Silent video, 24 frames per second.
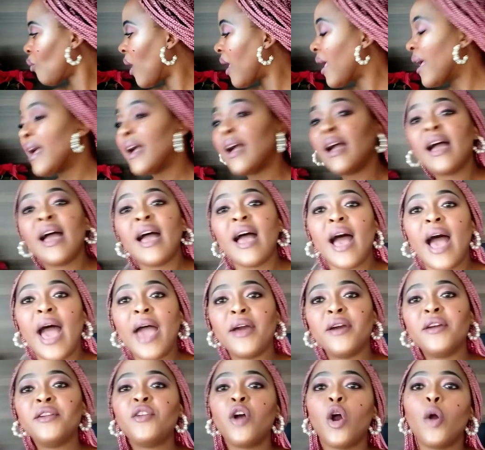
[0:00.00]
I
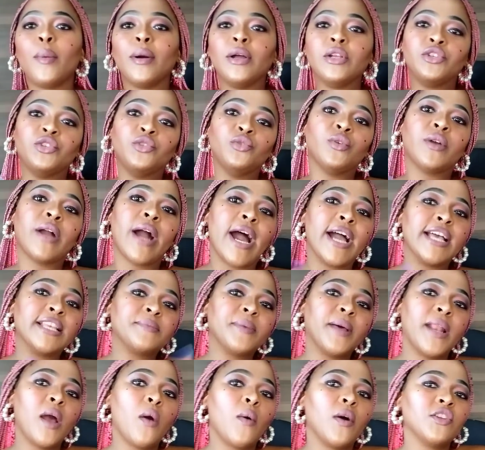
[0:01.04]
don't know about you guys,
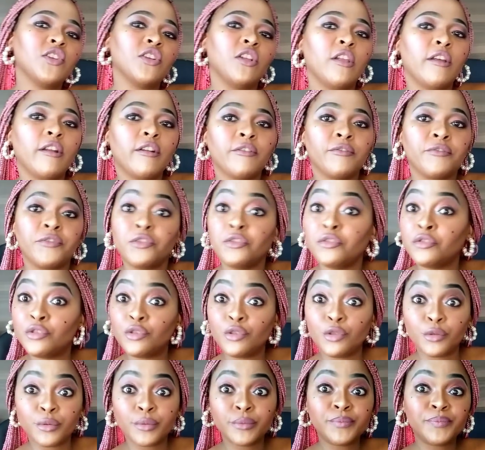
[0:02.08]
but I watch a lot of
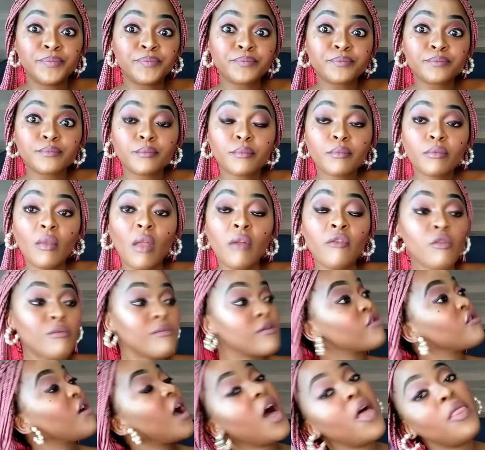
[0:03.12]
YouTube from
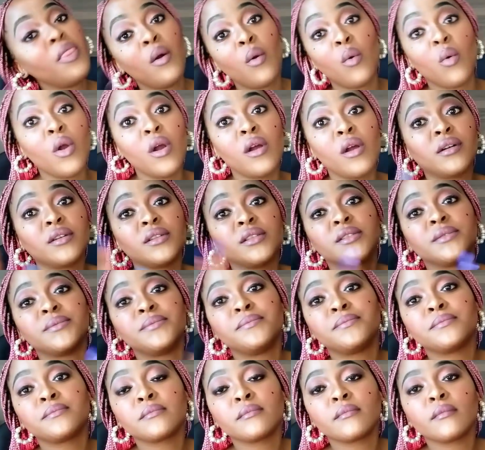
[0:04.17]
around the world.
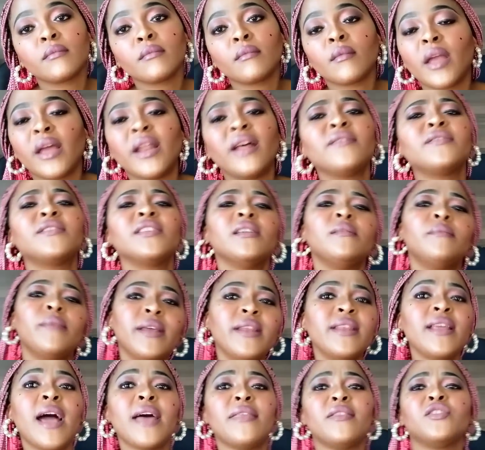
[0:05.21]
And I've seen
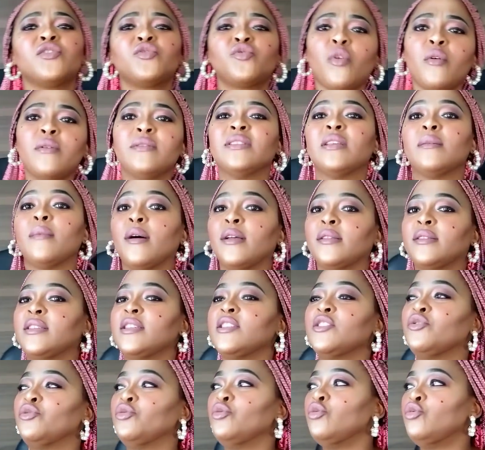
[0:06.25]
many other stories about
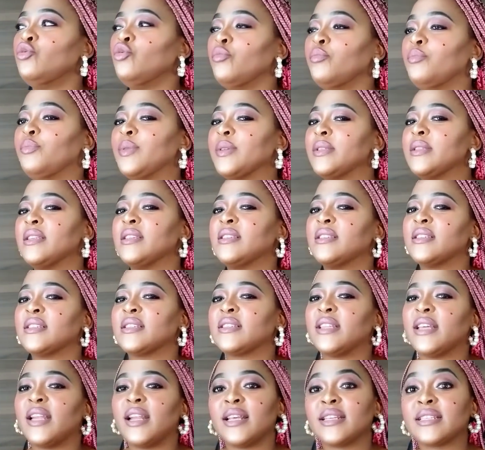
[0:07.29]
these YouTube businesses
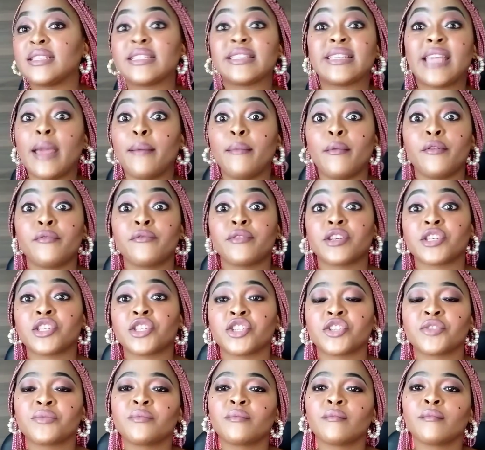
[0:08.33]
that are
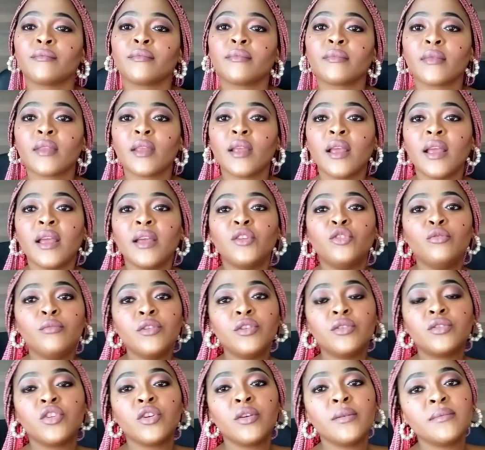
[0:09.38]
scammerish.
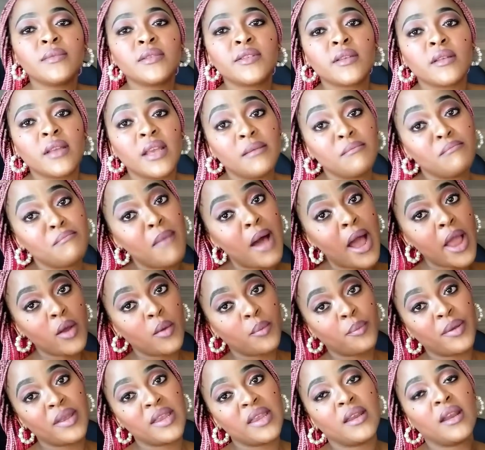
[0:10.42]
Yumiedreams, in my
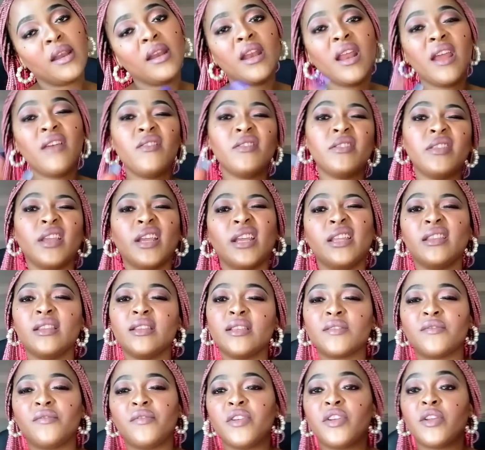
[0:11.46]
opinion, and everything in
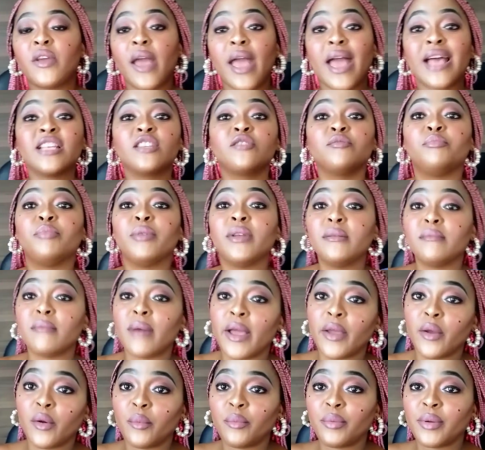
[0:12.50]
this video has been
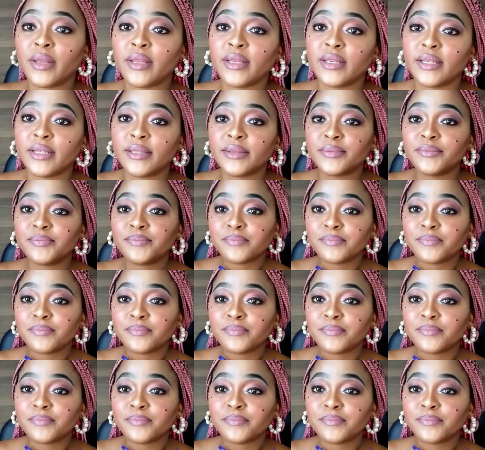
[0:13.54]
my opinion.